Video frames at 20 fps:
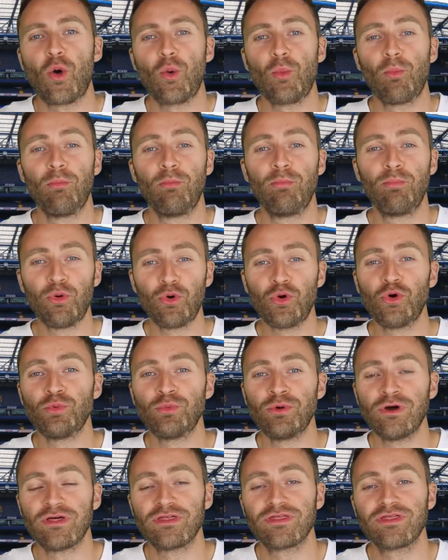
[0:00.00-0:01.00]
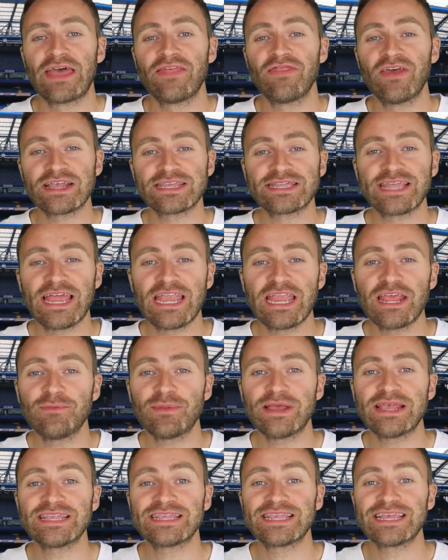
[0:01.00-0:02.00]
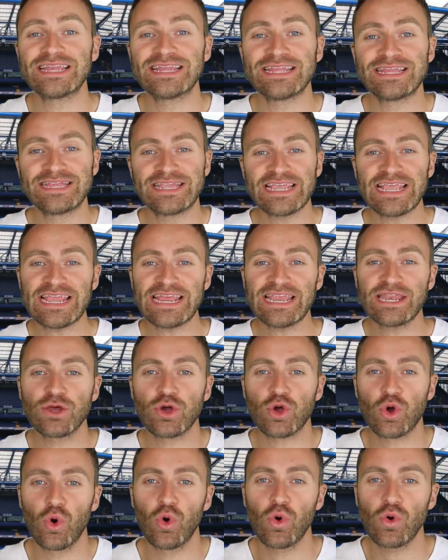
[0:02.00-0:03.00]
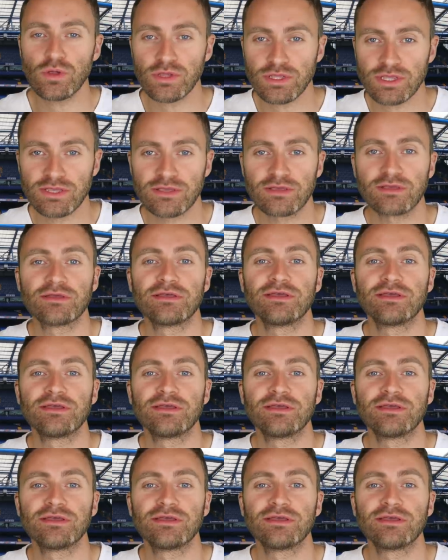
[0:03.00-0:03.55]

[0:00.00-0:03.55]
Bournemouth. Their stadium is Dean Court.